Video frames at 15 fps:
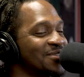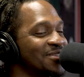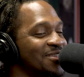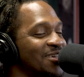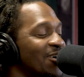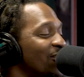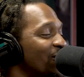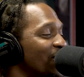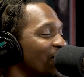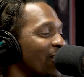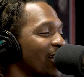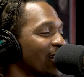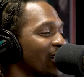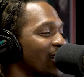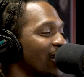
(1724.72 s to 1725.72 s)

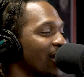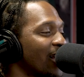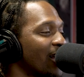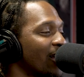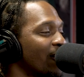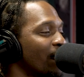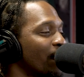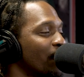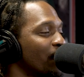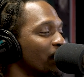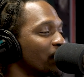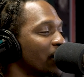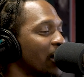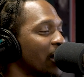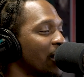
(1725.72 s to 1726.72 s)
No.
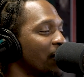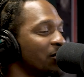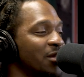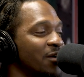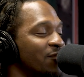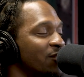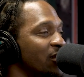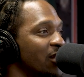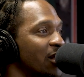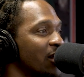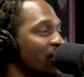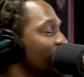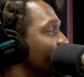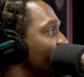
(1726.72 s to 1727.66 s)
I'm definitely not.